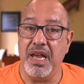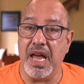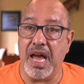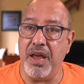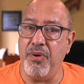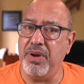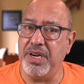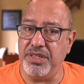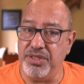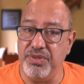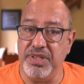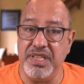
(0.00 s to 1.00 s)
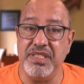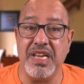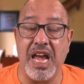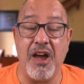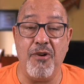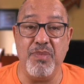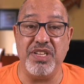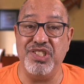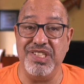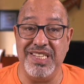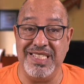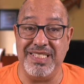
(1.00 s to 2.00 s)
I want to do this, how
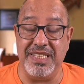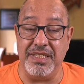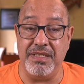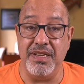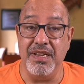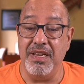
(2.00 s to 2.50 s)
much is it?